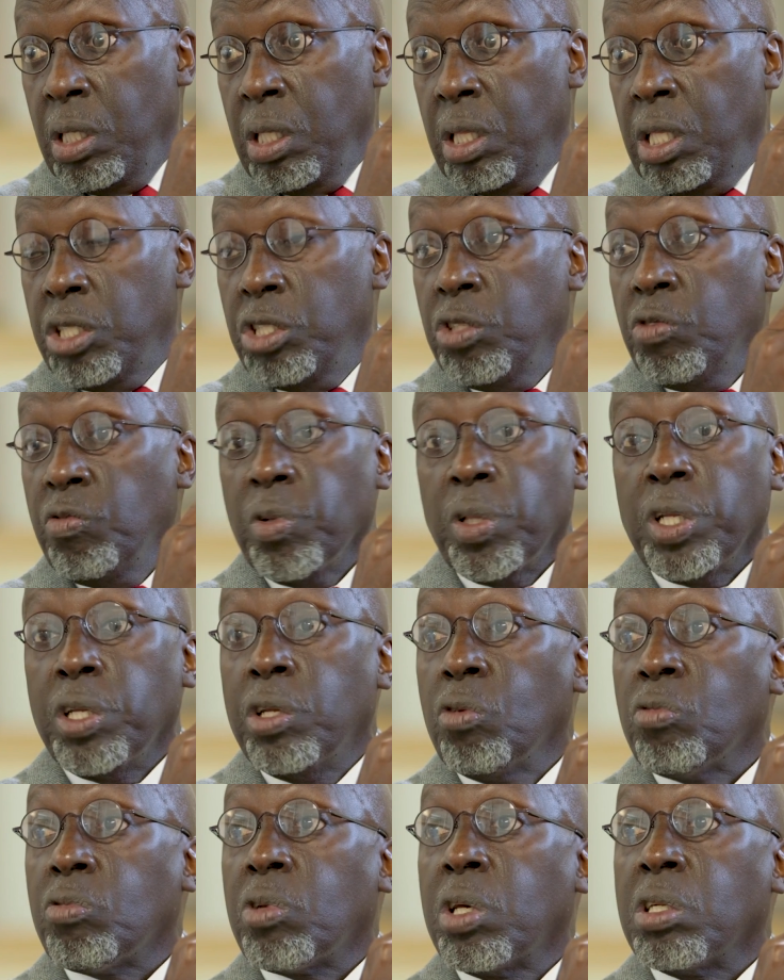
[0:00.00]
That you really
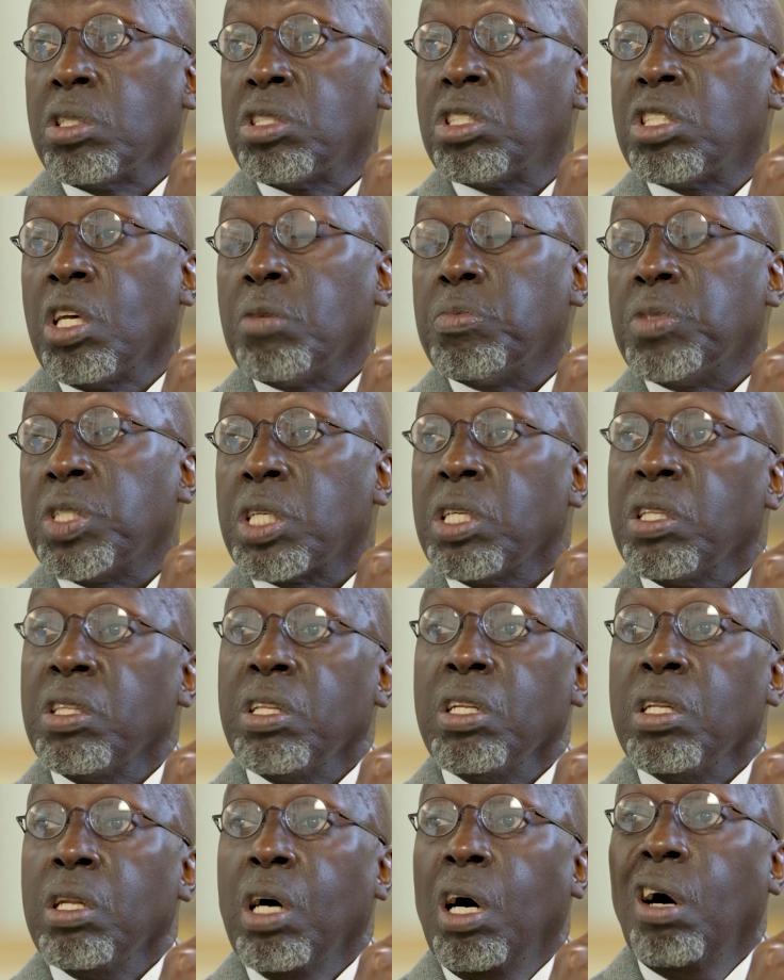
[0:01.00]
don't get a subject and
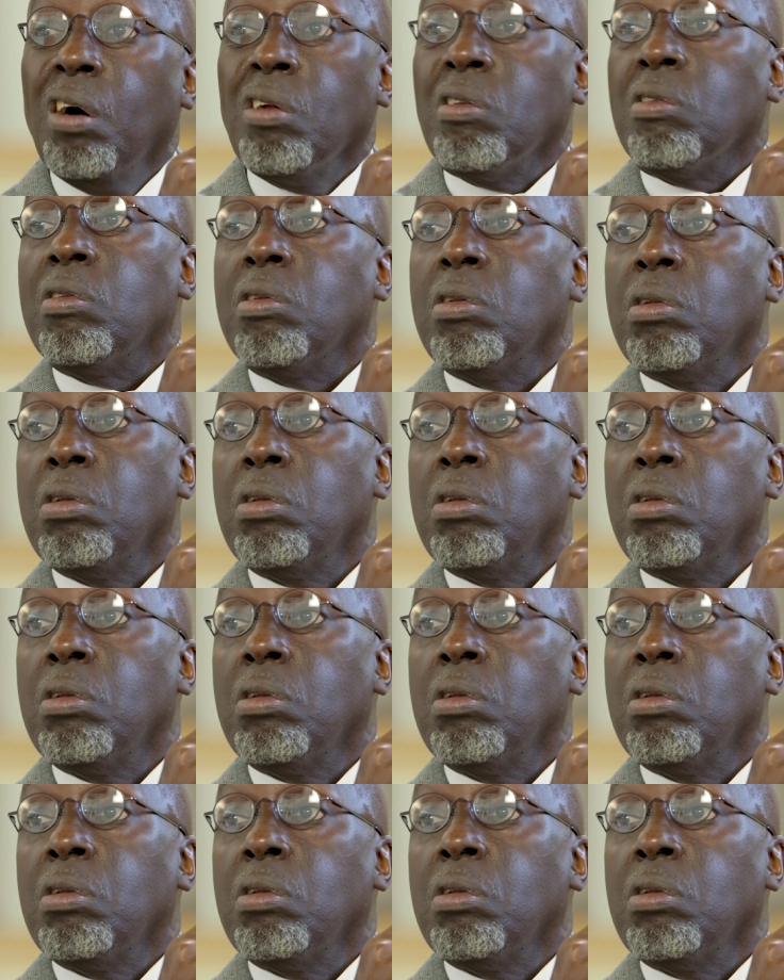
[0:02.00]
then hunt